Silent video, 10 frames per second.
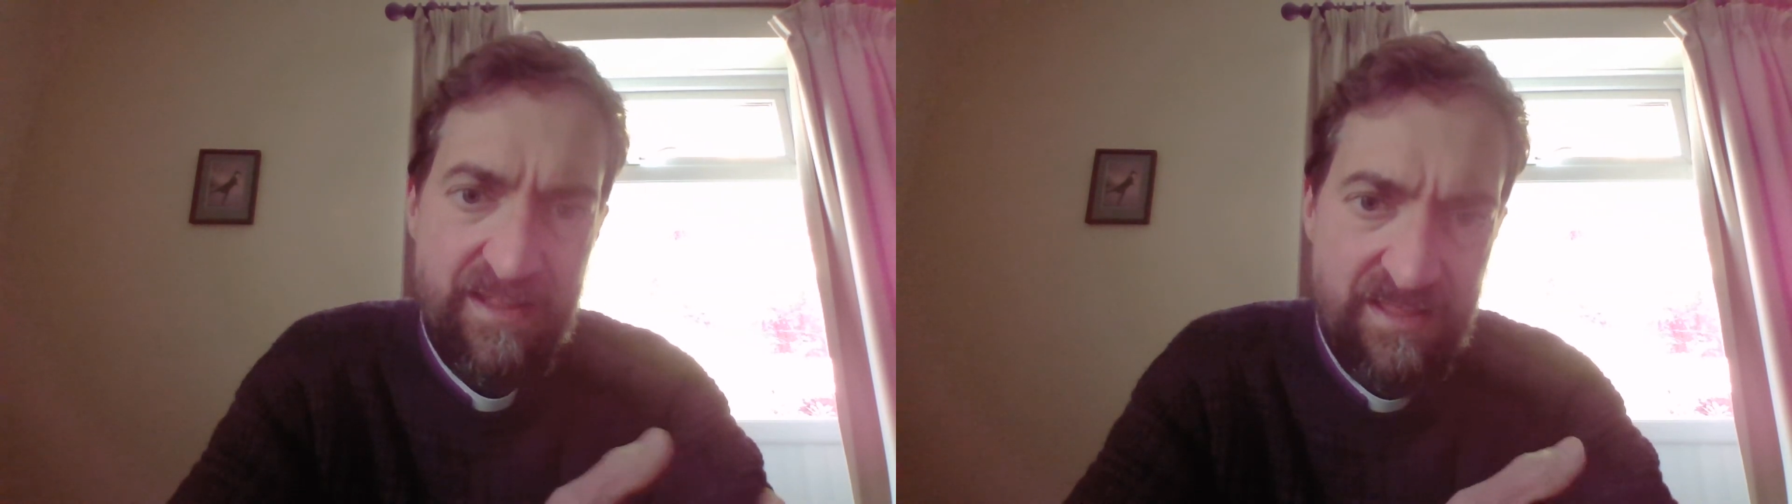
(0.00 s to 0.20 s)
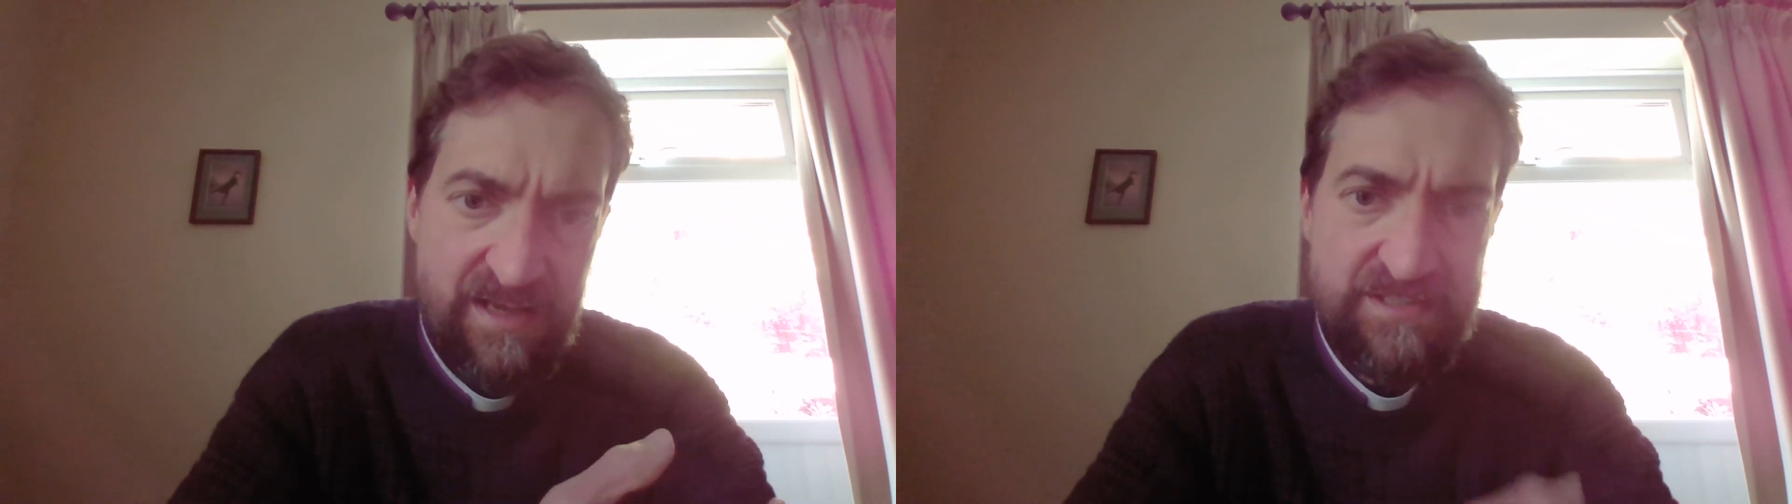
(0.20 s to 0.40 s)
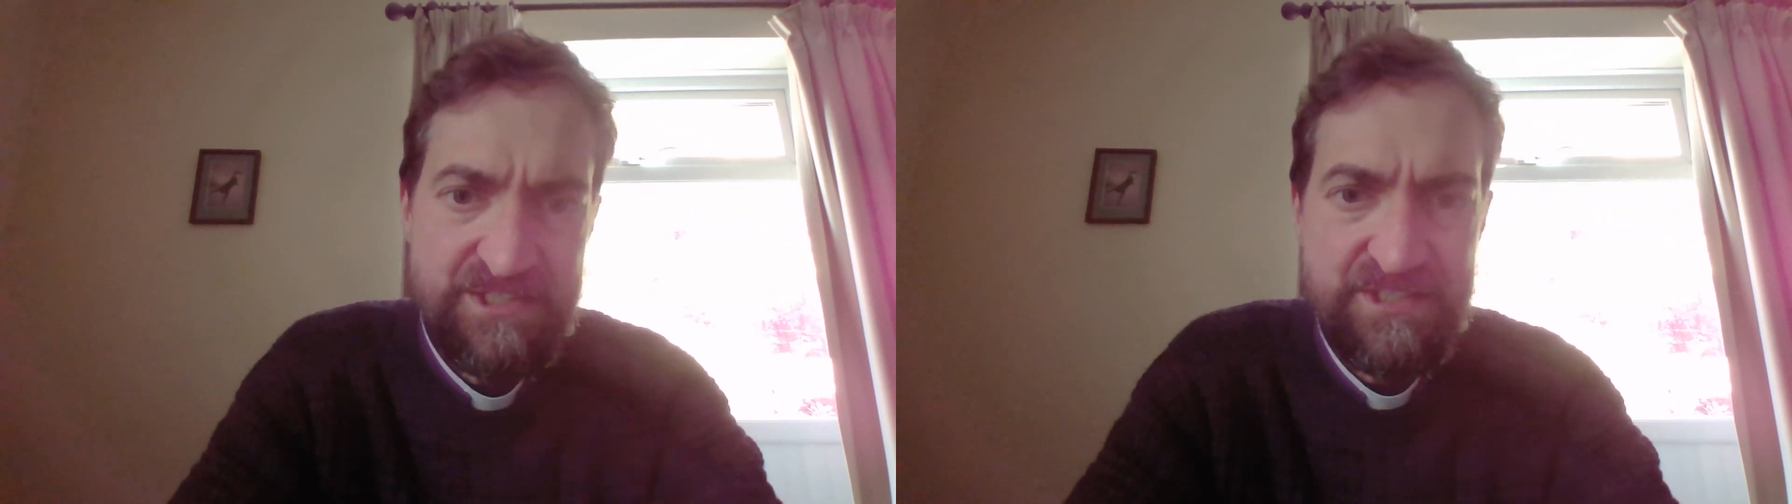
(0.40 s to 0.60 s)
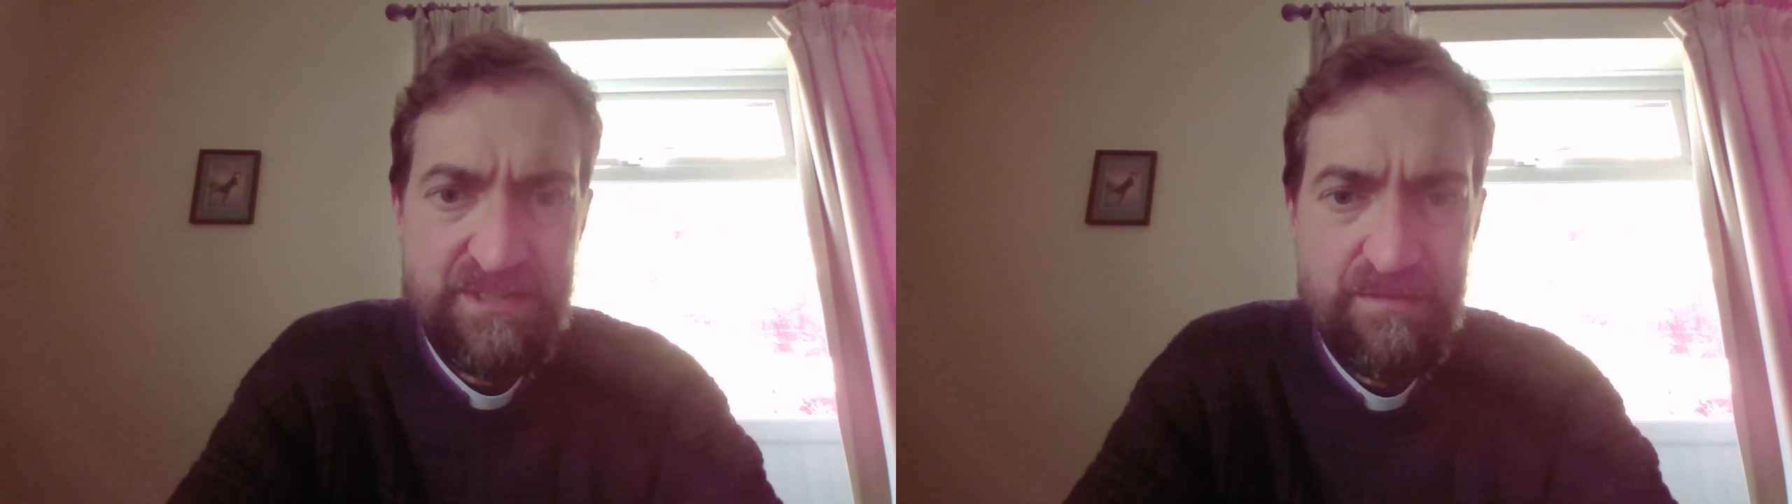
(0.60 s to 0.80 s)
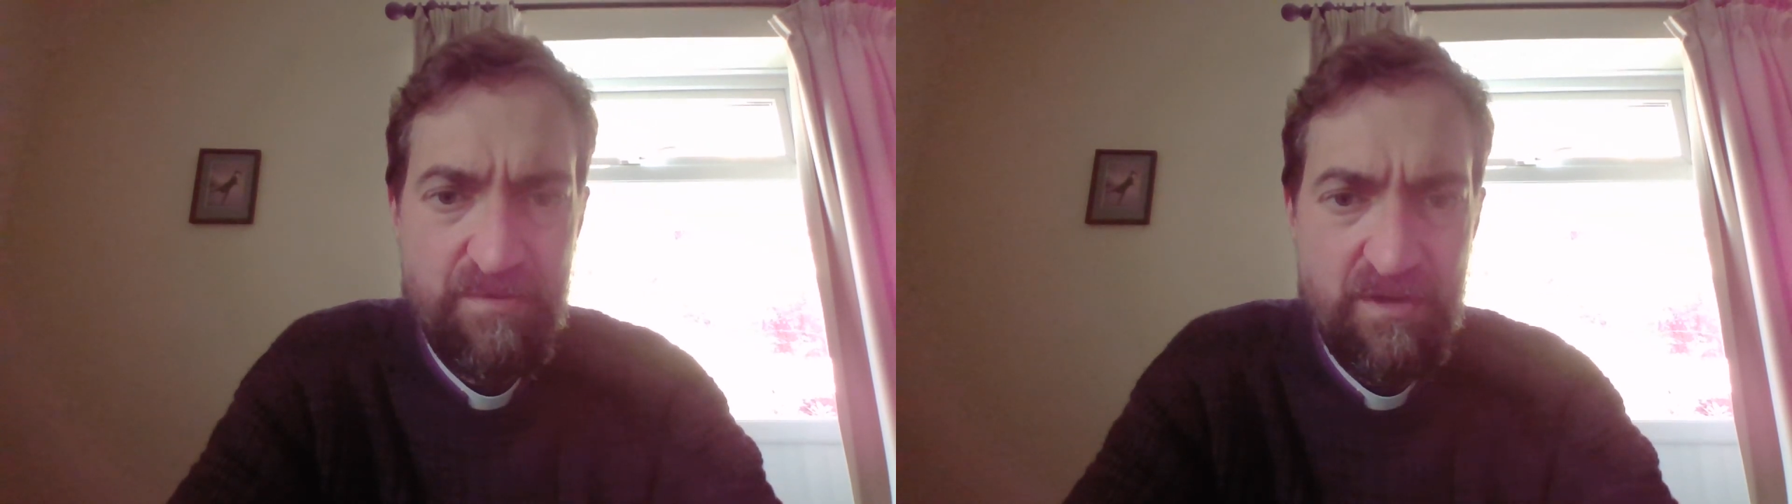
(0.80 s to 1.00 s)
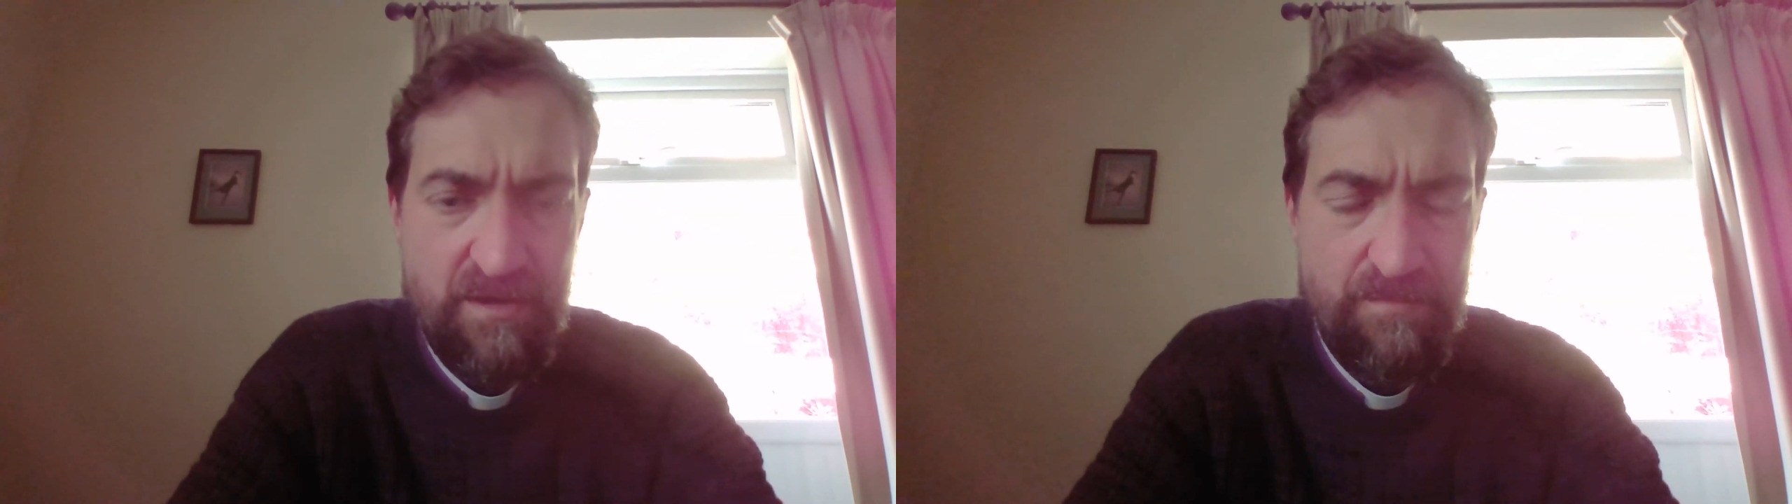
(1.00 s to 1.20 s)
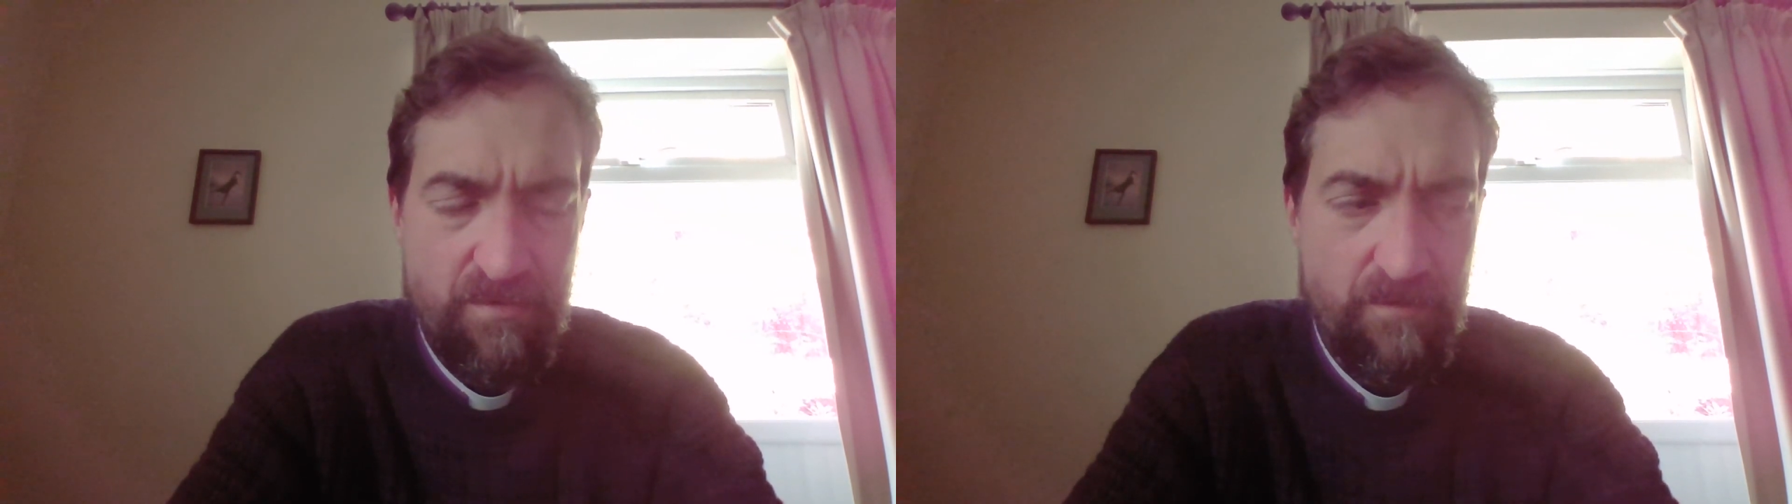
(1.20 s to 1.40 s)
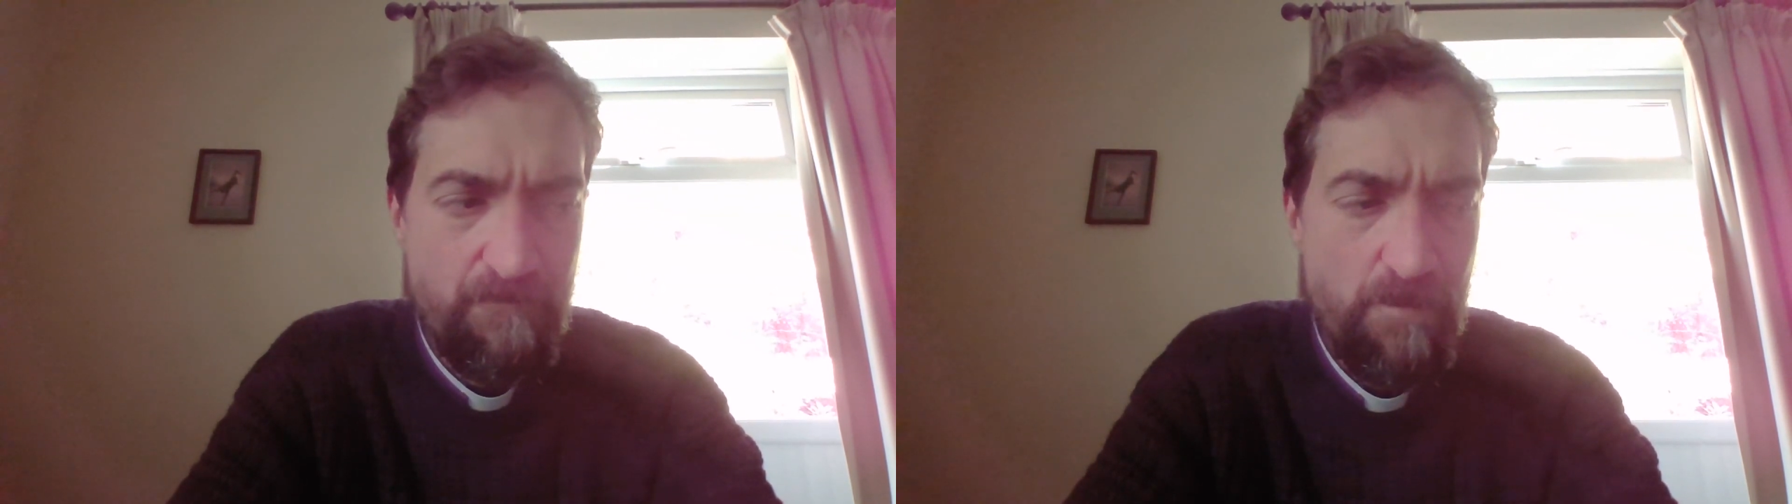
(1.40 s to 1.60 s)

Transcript: that's in the Bible.